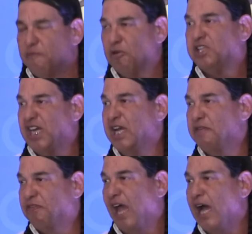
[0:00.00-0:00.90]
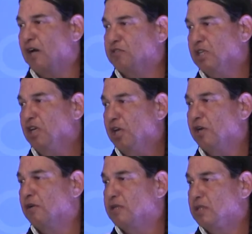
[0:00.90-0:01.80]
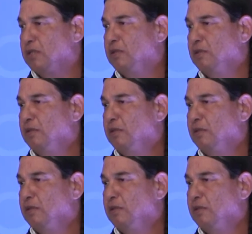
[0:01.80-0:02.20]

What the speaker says: for 10,000 years.